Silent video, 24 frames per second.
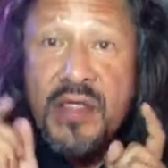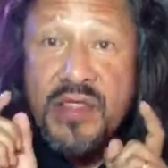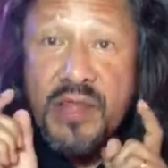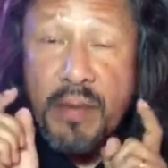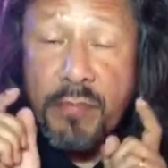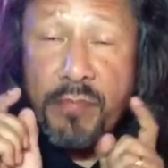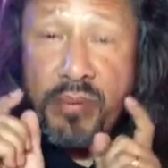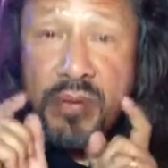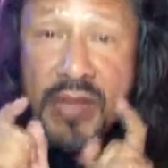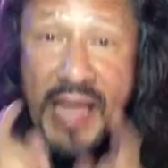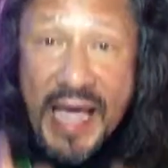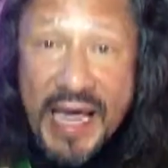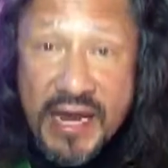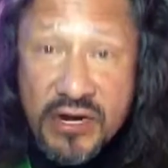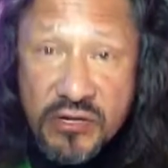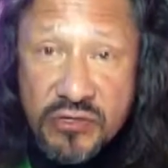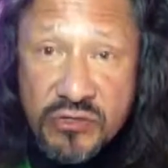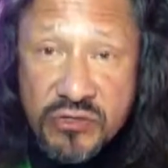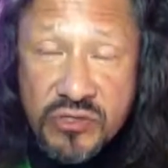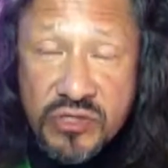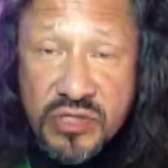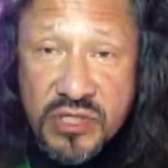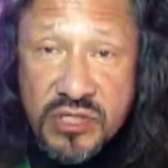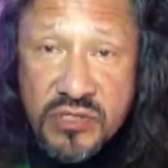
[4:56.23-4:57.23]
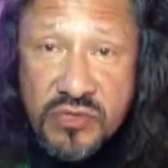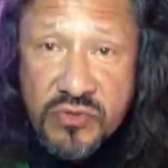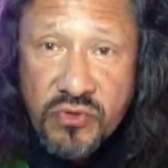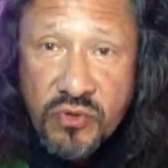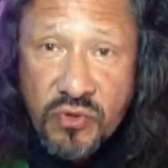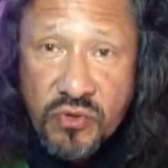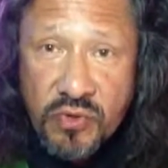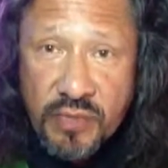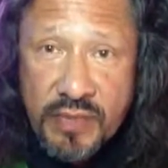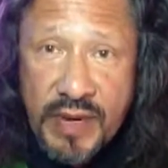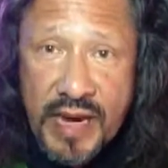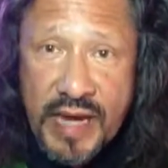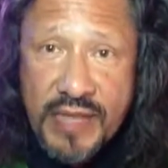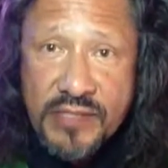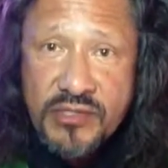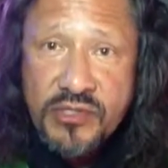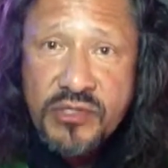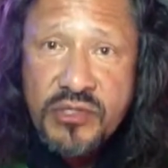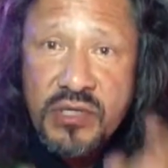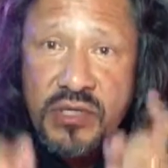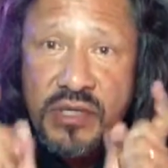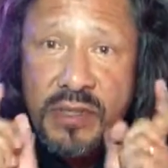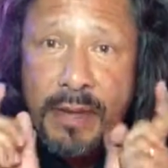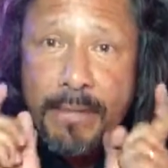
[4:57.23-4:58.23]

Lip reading: The players control the match.